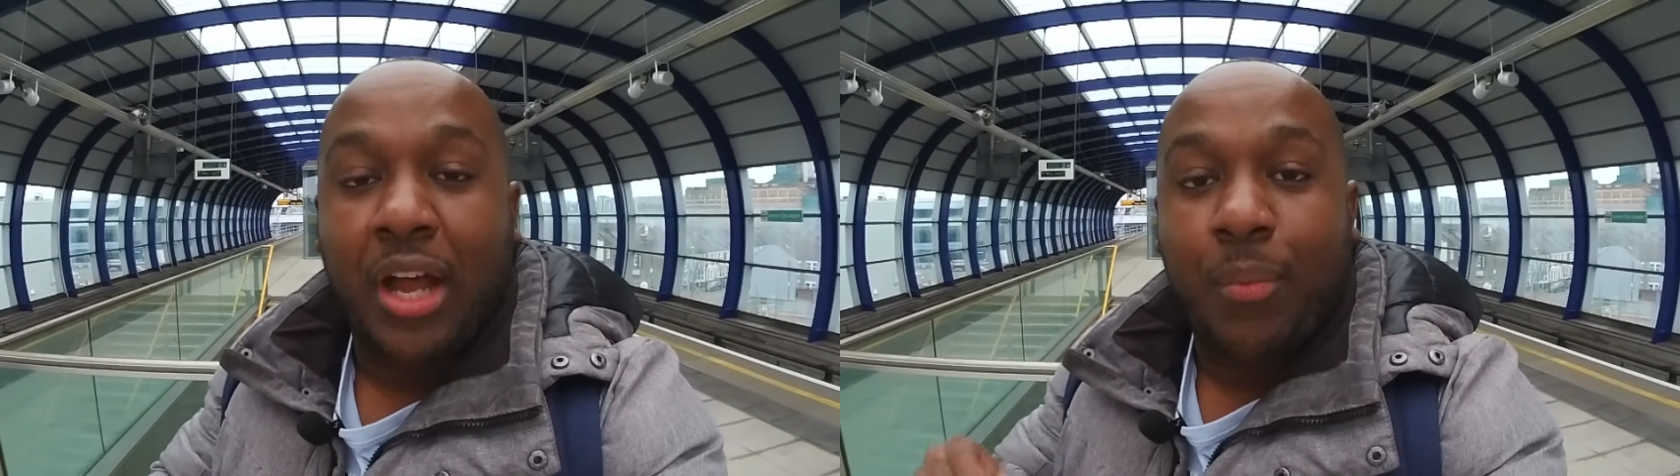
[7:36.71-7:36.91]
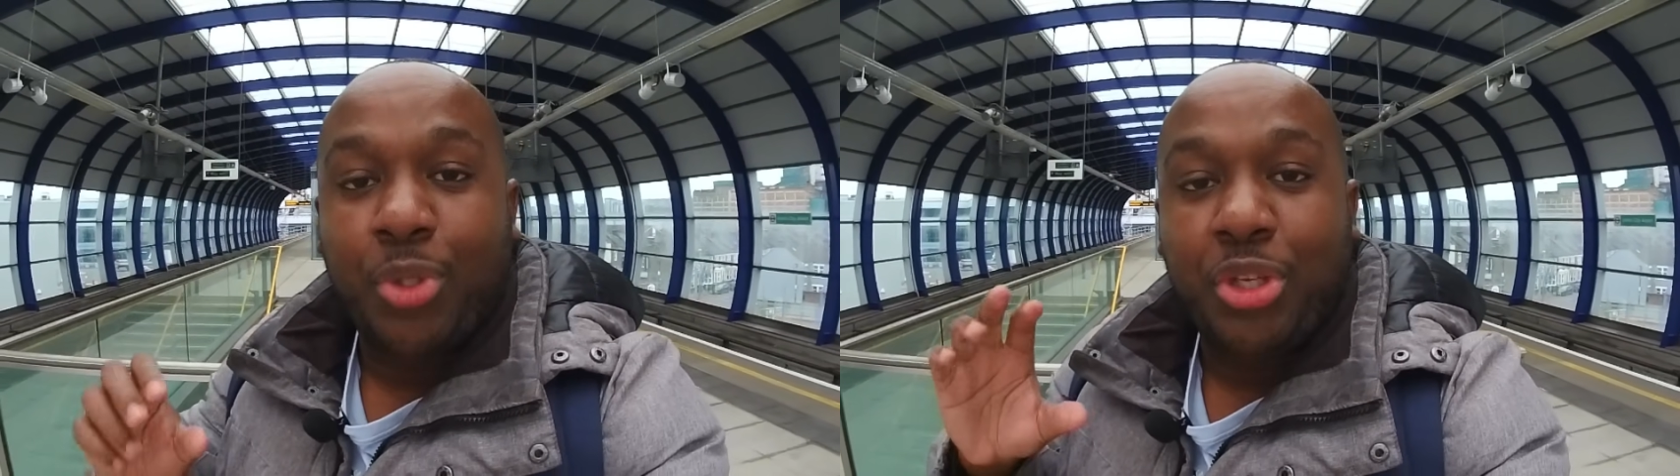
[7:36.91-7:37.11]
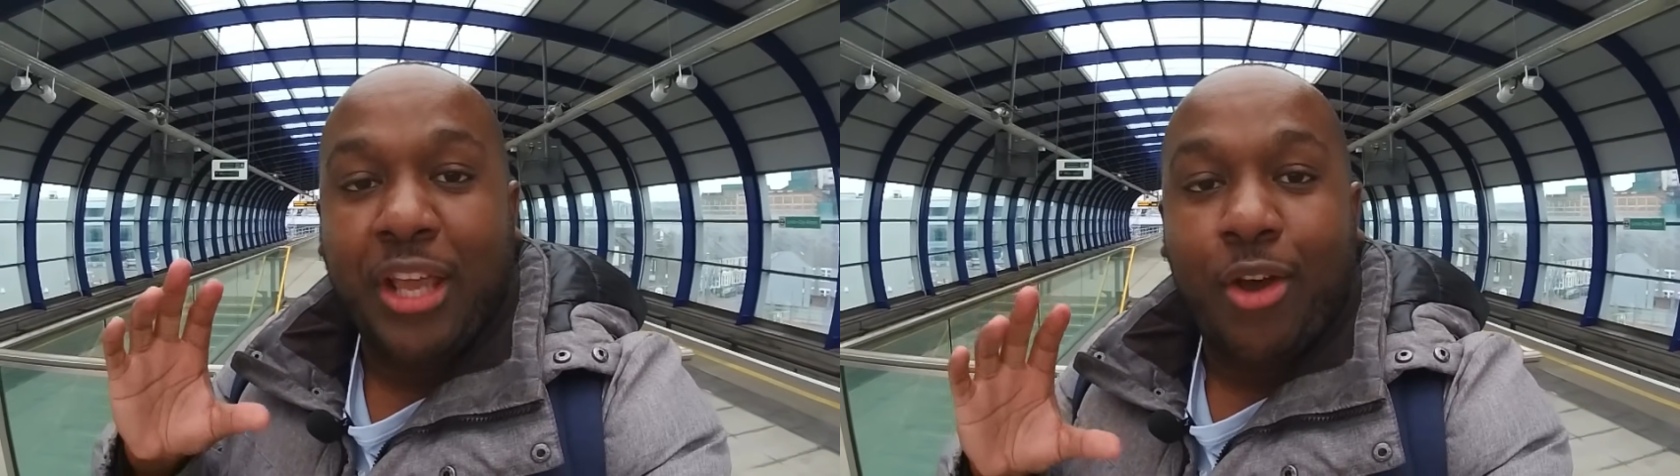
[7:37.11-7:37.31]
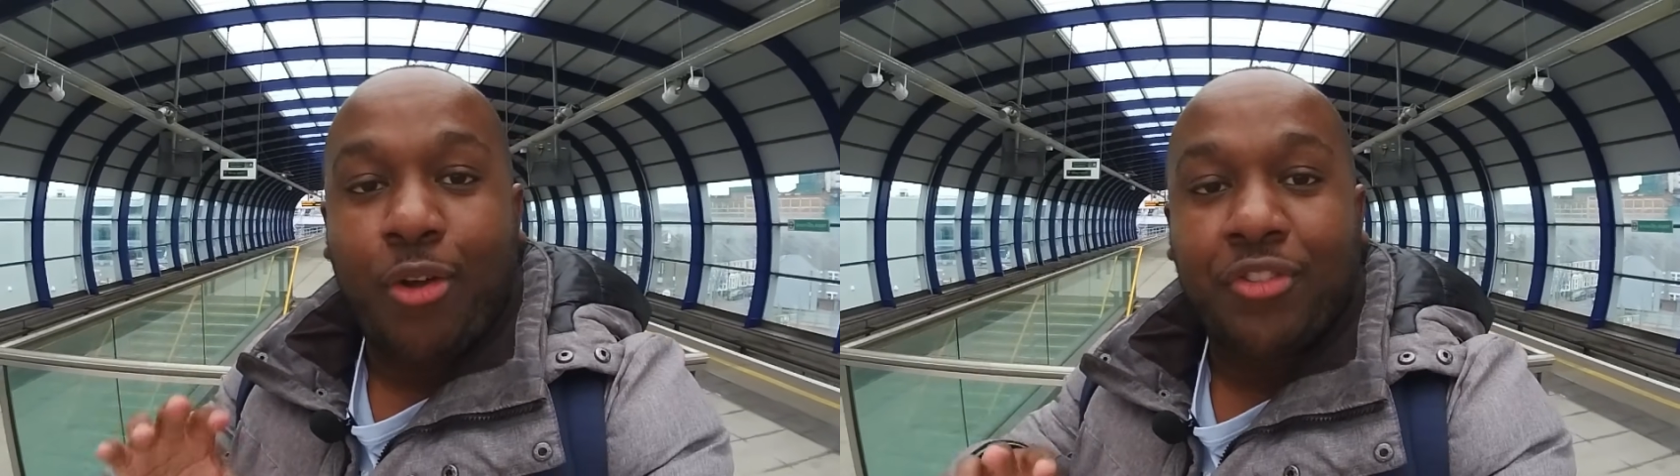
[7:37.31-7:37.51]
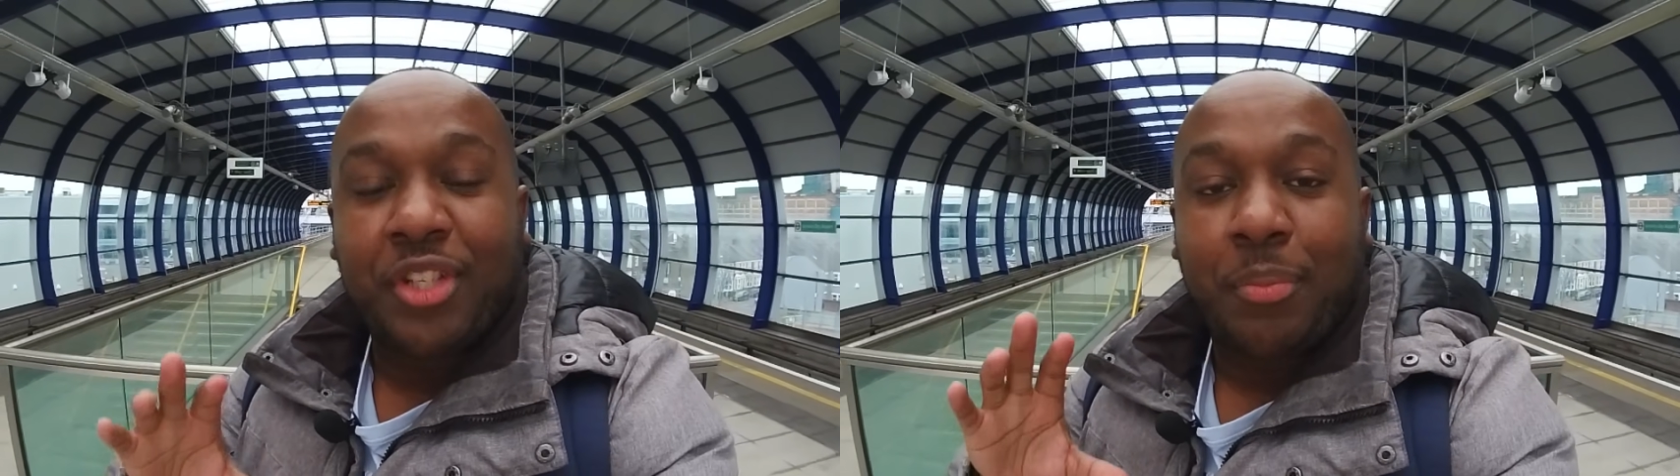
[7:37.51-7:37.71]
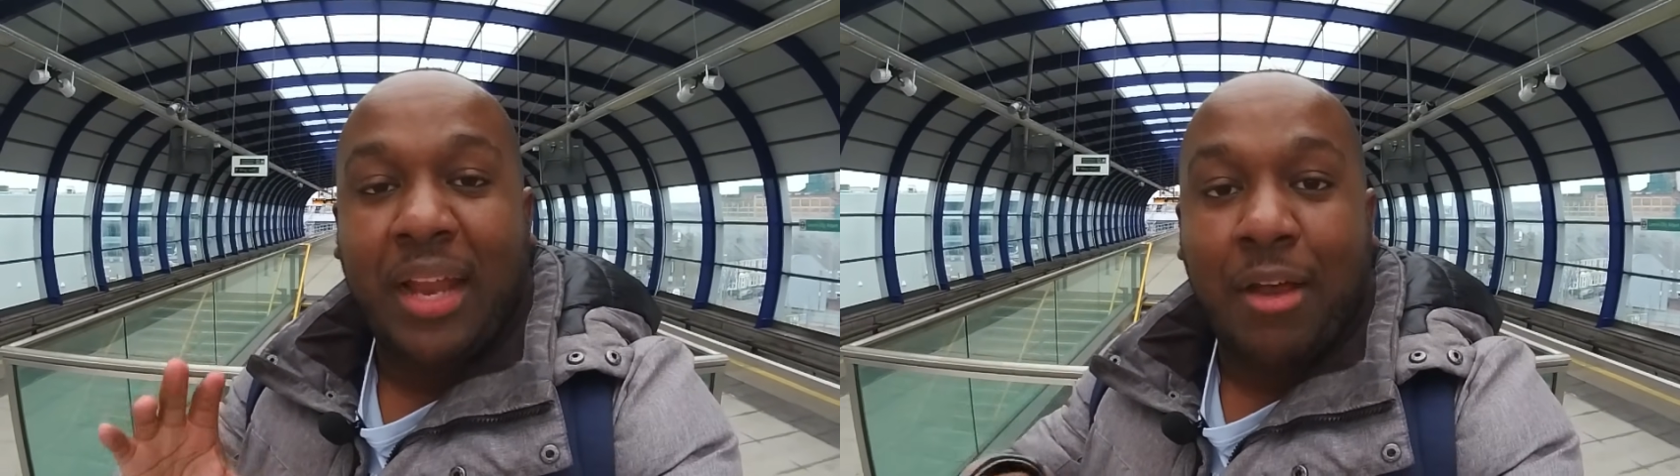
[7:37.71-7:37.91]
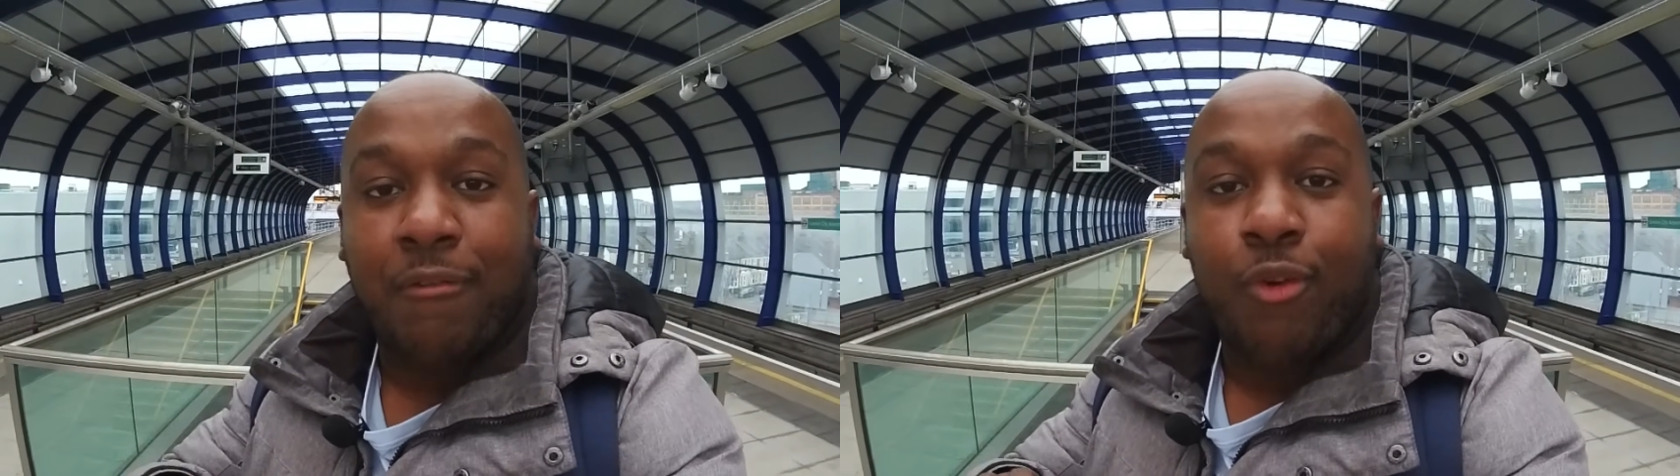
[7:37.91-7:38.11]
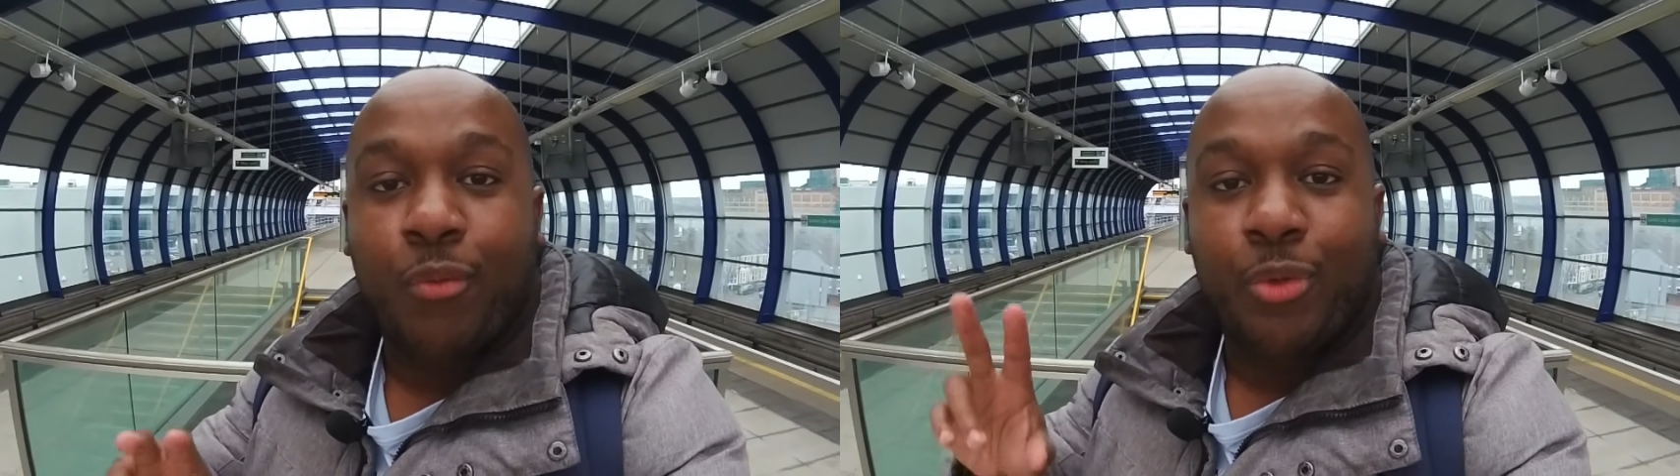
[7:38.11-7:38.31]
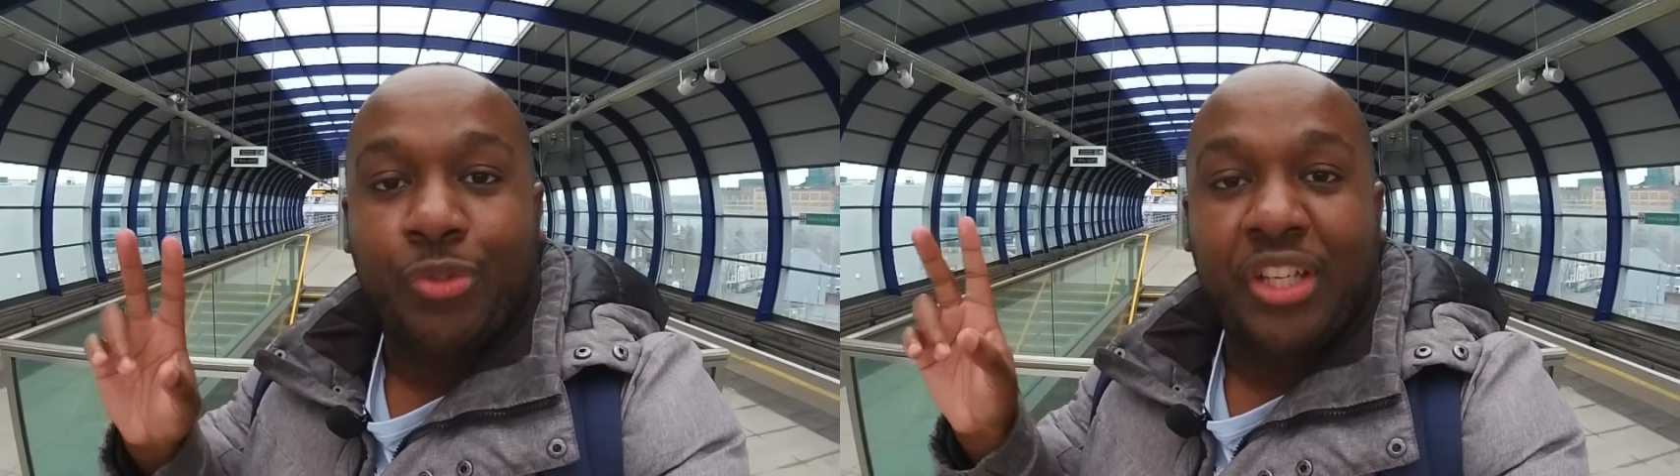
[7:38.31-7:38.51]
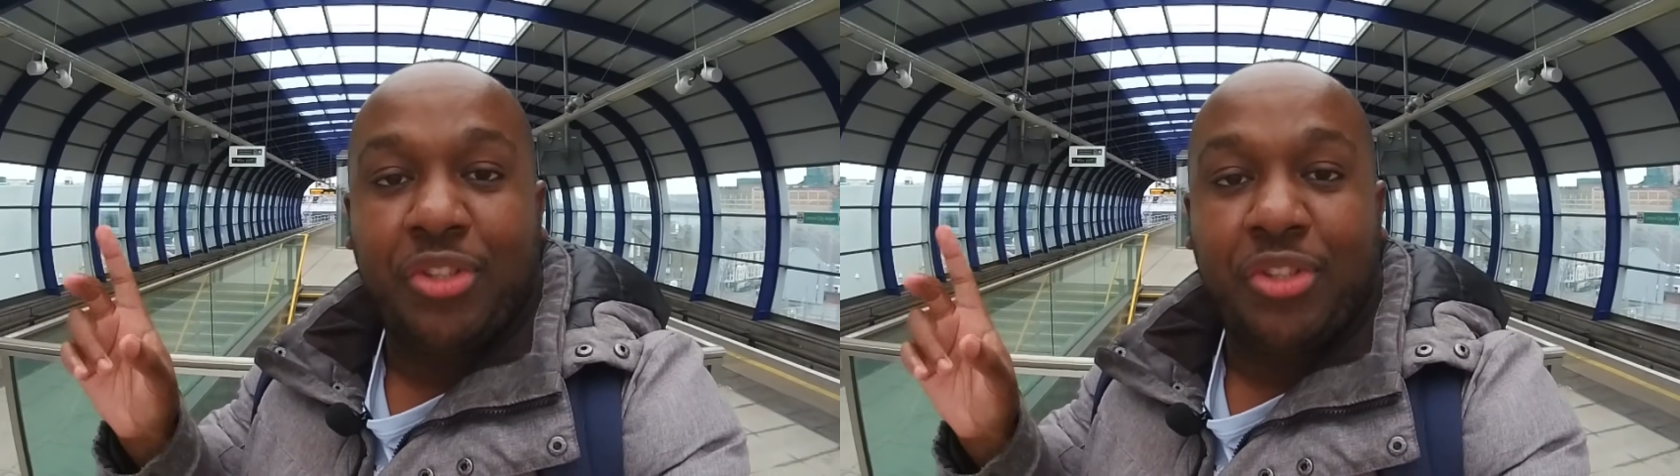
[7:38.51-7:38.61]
and when you get onto the platform you'll see